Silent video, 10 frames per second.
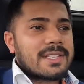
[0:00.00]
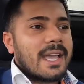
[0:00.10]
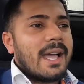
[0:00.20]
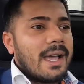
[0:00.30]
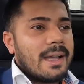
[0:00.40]

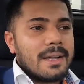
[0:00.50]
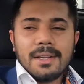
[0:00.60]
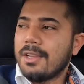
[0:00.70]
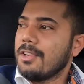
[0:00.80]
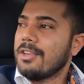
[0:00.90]
car.
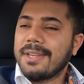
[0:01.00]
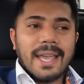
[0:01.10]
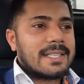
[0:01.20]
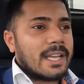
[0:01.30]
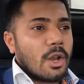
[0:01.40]
You're
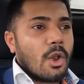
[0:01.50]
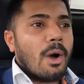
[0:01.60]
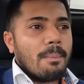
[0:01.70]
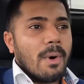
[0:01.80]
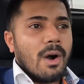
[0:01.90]
getting a
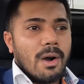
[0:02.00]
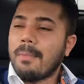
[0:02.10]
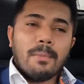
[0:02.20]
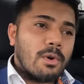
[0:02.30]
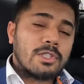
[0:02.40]
lot more, but
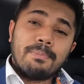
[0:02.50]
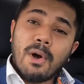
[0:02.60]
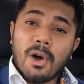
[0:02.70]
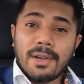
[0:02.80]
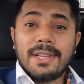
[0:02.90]
most
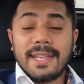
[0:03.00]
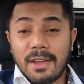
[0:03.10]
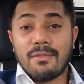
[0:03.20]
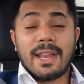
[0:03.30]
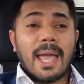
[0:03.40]
importantly, you're
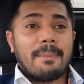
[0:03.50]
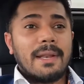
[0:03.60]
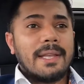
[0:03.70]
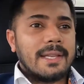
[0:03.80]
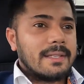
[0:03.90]
getting
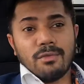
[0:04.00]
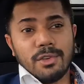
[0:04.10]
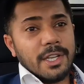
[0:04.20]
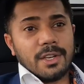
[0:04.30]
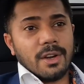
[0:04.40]
reliability,
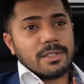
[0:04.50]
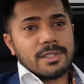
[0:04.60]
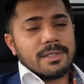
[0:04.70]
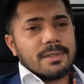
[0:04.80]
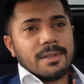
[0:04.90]
running
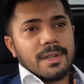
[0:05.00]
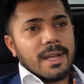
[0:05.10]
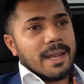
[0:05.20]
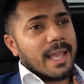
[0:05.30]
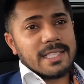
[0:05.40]
cost.
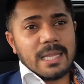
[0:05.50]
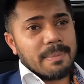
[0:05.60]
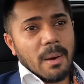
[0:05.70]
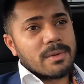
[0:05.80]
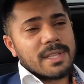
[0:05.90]
And like I said, the
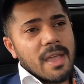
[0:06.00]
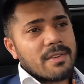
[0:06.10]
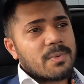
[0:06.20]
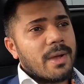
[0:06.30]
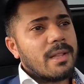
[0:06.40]
power's there
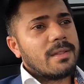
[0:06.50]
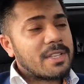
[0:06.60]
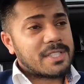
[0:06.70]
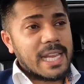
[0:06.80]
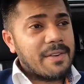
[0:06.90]
as well. The
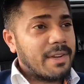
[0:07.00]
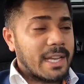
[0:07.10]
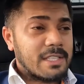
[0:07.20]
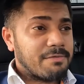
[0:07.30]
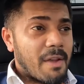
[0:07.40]
steering
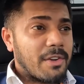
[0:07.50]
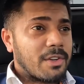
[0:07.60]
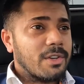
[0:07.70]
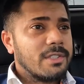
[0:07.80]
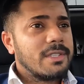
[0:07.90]
is very
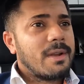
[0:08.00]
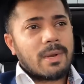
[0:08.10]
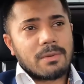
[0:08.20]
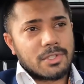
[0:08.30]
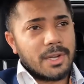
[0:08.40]
good. When I
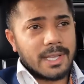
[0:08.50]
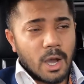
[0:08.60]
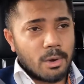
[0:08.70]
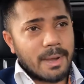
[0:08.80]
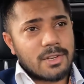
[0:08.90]
was turning out
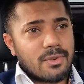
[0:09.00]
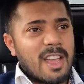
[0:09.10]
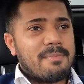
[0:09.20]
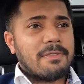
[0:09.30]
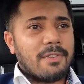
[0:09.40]
on my
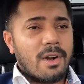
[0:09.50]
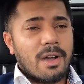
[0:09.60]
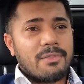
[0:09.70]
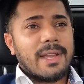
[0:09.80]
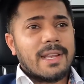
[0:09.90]
drive before, I
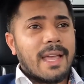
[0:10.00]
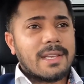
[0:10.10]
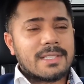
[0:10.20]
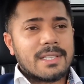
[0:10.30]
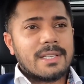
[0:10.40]

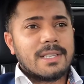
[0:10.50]
realised